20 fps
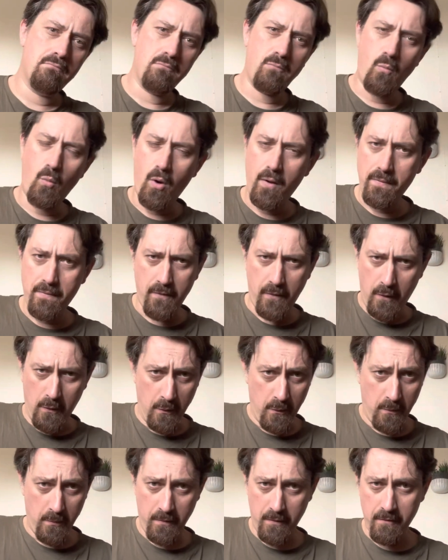
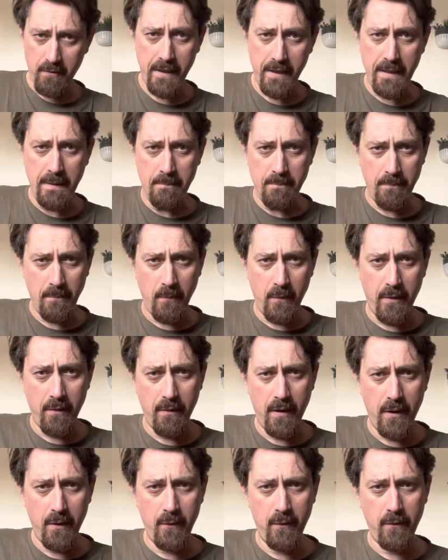123, one of
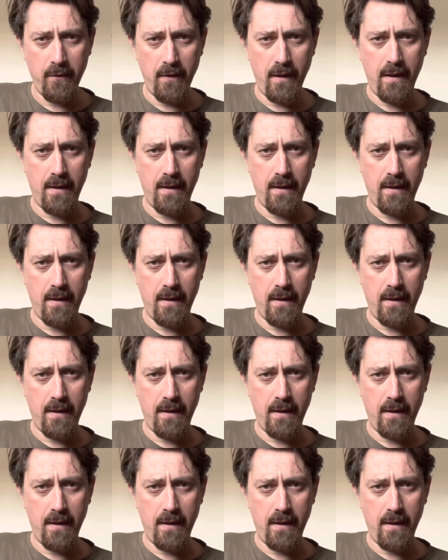those.